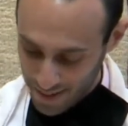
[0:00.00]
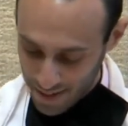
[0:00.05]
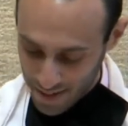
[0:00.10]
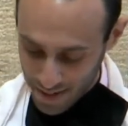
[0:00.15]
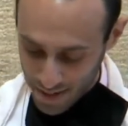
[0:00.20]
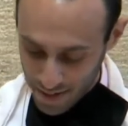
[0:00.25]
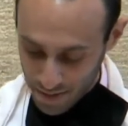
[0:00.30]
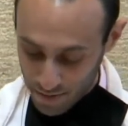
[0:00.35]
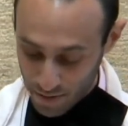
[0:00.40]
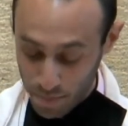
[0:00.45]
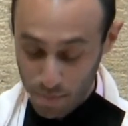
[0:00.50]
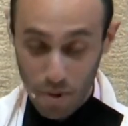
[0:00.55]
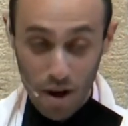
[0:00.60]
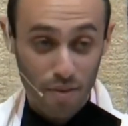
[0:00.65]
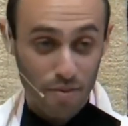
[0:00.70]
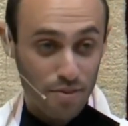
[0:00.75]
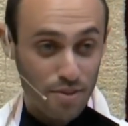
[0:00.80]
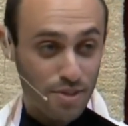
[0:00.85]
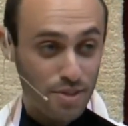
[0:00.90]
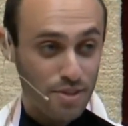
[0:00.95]
For
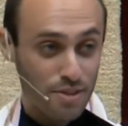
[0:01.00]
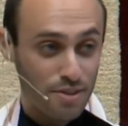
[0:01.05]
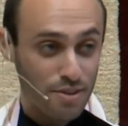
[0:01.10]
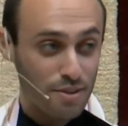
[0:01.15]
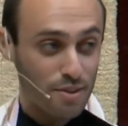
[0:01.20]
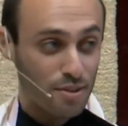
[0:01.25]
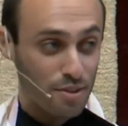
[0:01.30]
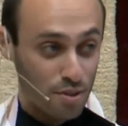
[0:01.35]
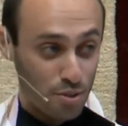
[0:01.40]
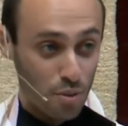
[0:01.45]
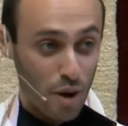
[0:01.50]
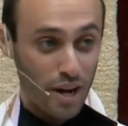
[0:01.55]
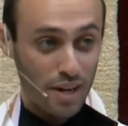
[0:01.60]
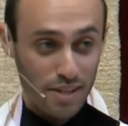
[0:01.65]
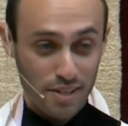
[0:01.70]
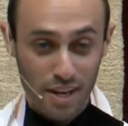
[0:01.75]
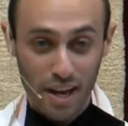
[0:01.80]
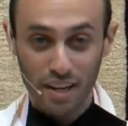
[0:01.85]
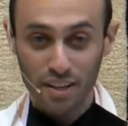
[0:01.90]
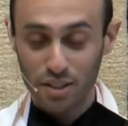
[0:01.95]
months, Dweck
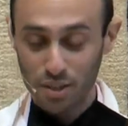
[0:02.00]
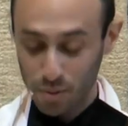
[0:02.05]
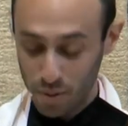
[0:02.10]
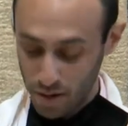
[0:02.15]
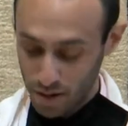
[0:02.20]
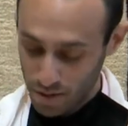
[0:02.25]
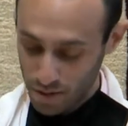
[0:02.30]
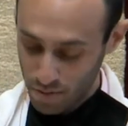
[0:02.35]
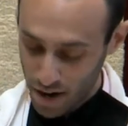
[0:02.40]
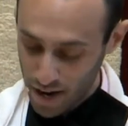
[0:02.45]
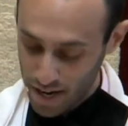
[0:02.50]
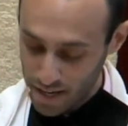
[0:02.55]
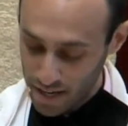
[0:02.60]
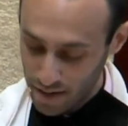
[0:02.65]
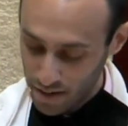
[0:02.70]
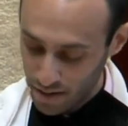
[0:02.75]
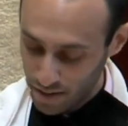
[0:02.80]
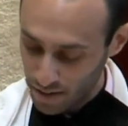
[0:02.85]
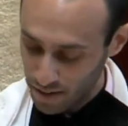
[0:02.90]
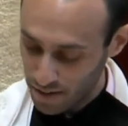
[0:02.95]
Sanctuary right
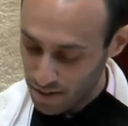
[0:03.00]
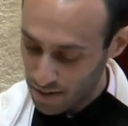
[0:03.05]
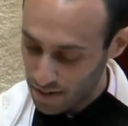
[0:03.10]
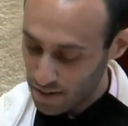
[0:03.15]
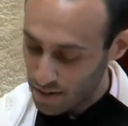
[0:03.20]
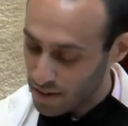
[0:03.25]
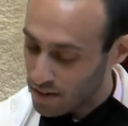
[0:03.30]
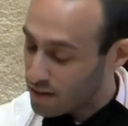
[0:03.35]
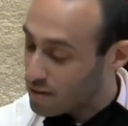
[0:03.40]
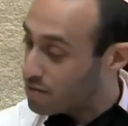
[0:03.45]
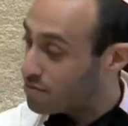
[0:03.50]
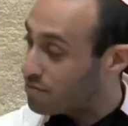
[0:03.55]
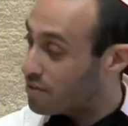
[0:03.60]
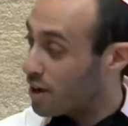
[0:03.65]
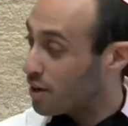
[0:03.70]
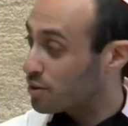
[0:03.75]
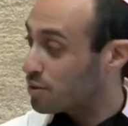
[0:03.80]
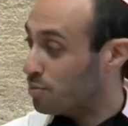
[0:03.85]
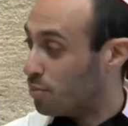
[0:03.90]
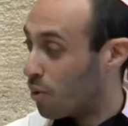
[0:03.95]
here
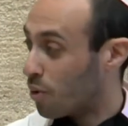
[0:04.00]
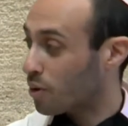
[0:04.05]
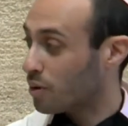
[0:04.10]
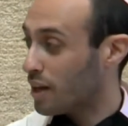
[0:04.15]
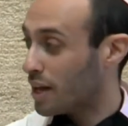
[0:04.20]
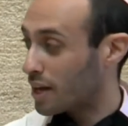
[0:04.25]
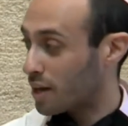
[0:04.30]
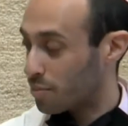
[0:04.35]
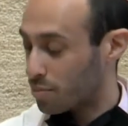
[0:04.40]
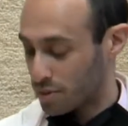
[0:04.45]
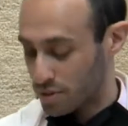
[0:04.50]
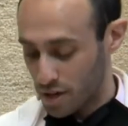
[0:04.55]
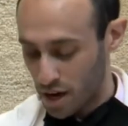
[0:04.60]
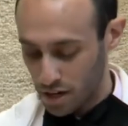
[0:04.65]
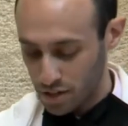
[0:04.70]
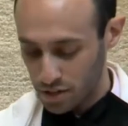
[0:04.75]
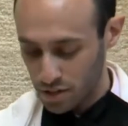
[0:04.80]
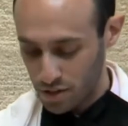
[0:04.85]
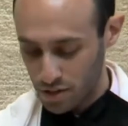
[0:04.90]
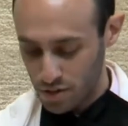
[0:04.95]
felt more like a
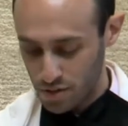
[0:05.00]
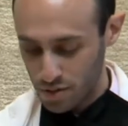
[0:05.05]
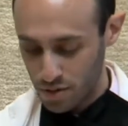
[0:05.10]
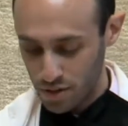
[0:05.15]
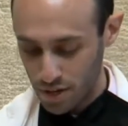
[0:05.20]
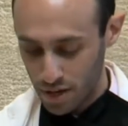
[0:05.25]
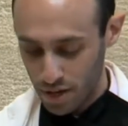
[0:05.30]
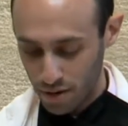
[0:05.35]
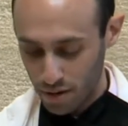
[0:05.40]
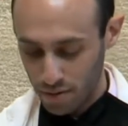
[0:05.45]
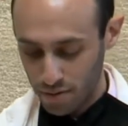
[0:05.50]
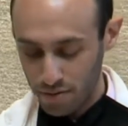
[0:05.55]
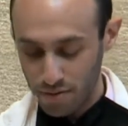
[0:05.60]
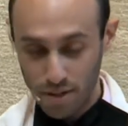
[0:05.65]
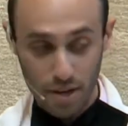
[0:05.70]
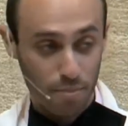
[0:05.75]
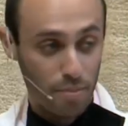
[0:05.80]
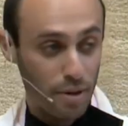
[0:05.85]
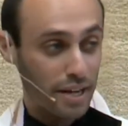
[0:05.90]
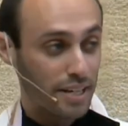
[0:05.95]
production studio than
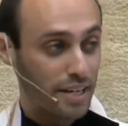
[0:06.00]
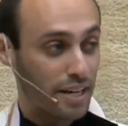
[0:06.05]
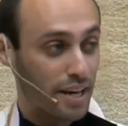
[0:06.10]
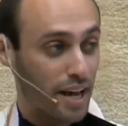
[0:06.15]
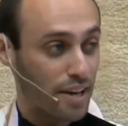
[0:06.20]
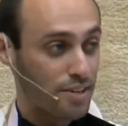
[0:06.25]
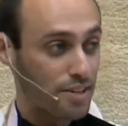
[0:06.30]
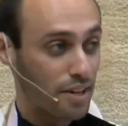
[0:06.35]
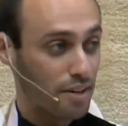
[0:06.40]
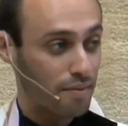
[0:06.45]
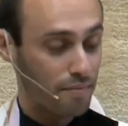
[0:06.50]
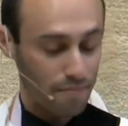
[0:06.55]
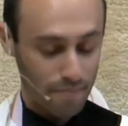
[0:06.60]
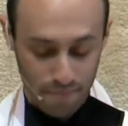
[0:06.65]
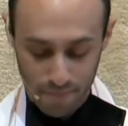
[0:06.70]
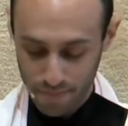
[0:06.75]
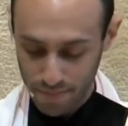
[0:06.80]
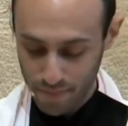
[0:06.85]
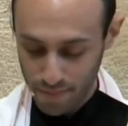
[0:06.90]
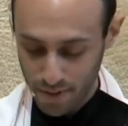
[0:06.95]
a Beit Knesset.
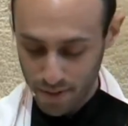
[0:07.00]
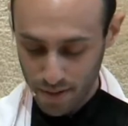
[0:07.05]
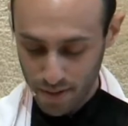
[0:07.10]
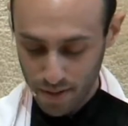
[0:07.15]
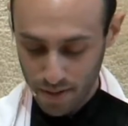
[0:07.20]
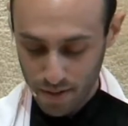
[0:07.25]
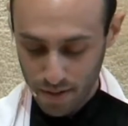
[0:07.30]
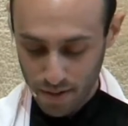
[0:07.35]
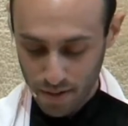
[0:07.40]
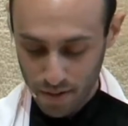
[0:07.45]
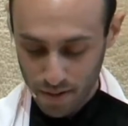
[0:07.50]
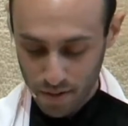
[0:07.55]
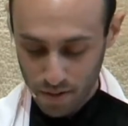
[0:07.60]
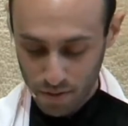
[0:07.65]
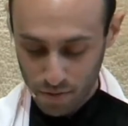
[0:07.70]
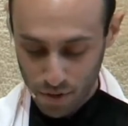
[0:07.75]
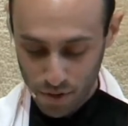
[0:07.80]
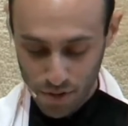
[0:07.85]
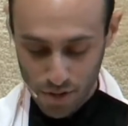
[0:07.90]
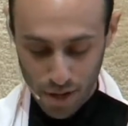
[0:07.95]

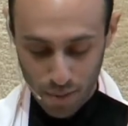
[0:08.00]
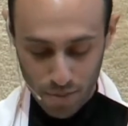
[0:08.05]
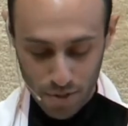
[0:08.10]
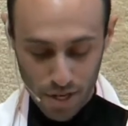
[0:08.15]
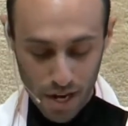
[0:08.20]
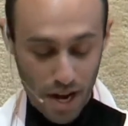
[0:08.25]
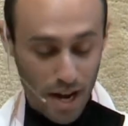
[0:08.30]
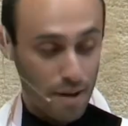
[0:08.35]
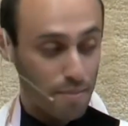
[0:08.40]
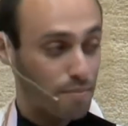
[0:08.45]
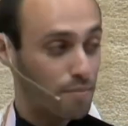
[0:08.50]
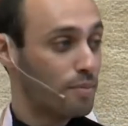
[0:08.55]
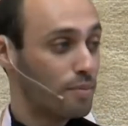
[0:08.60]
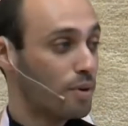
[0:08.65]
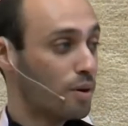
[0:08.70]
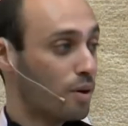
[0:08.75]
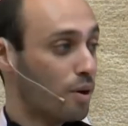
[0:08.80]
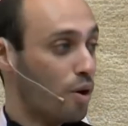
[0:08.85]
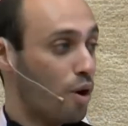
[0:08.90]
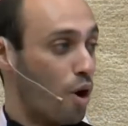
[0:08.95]
For some time,
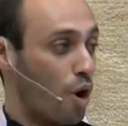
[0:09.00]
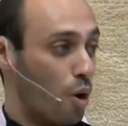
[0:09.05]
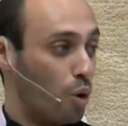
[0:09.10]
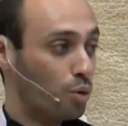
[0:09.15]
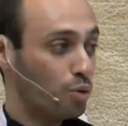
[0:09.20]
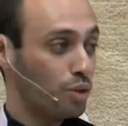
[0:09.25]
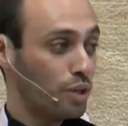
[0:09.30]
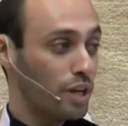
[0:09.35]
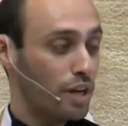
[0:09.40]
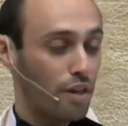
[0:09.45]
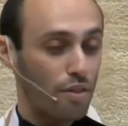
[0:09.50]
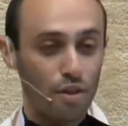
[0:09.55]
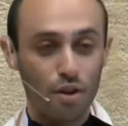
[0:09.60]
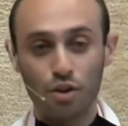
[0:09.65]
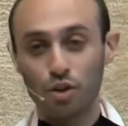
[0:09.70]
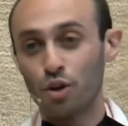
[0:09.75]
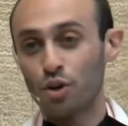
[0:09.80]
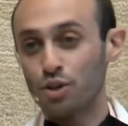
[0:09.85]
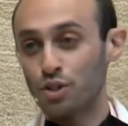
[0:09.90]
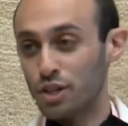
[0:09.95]
only the
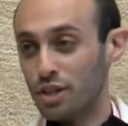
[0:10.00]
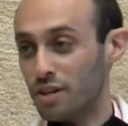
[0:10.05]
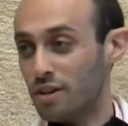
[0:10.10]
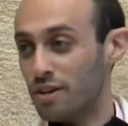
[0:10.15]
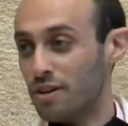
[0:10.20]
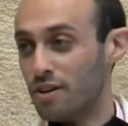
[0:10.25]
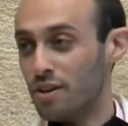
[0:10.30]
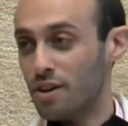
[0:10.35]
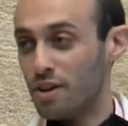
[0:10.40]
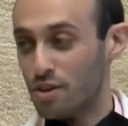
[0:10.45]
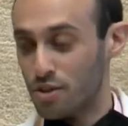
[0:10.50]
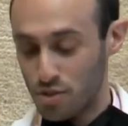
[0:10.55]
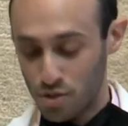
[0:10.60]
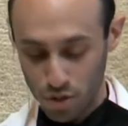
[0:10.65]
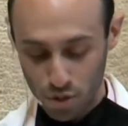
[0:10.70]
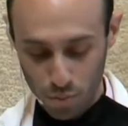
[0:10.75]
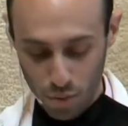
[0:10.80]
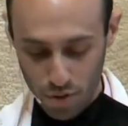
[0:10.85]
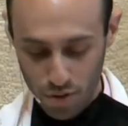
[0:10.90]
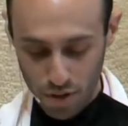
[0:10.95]
clergy stood
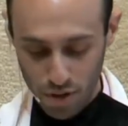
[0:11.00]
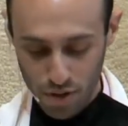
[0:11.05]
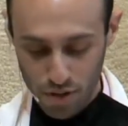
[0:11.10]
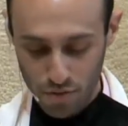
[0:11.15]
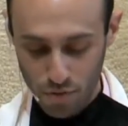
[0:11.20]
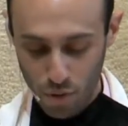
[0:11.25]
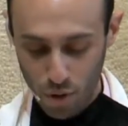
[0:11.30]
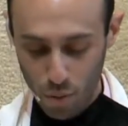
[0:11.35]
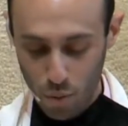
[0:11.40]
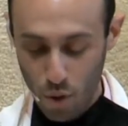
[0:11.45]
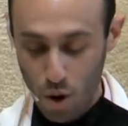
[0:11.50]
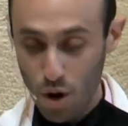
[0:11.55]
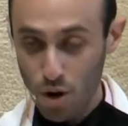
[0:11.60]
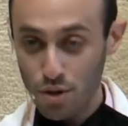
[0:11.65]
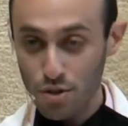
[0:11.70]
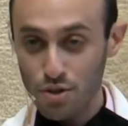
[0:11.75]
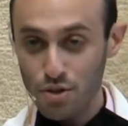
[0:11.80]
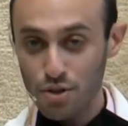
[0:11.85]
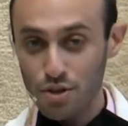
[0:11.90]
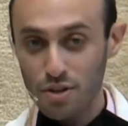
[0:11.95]
within its four
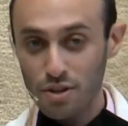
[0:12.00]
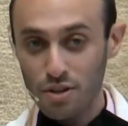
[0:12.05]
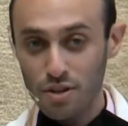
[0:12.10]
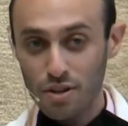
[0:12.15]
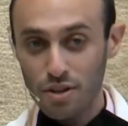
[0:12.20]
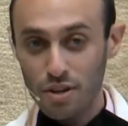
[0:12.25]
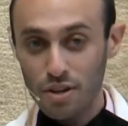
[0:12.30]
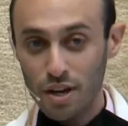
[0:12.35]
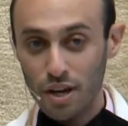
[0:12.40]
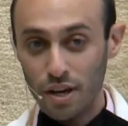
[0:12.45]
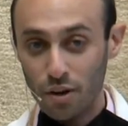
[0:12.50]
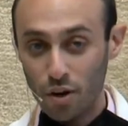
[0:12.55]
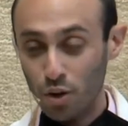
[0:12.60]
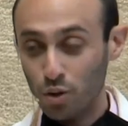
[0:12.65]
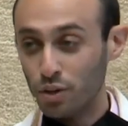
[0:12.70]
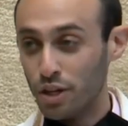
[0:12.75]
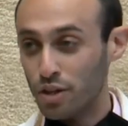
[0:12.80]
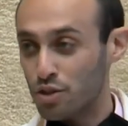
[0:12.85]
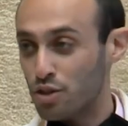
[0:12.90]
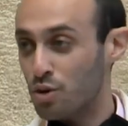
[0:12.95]
walls, and
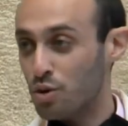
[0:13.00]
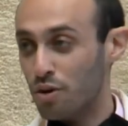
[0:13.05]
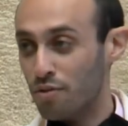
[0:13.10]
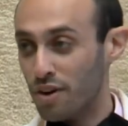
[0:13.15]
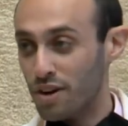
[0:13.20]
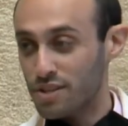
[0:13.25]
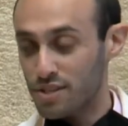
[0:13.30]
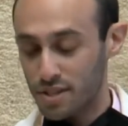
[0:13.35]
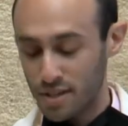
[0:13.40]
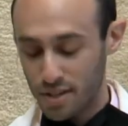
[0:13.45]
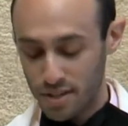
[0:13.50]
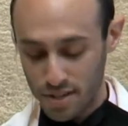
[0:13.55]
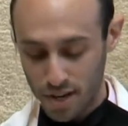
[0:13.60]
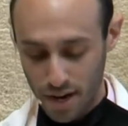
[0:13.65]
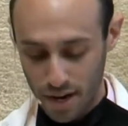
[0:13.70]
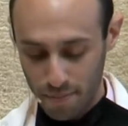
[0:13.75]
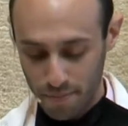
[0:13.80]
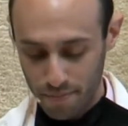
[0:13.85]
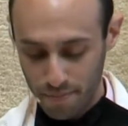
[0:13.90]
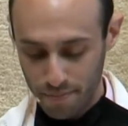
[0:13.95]
only two of us at a time.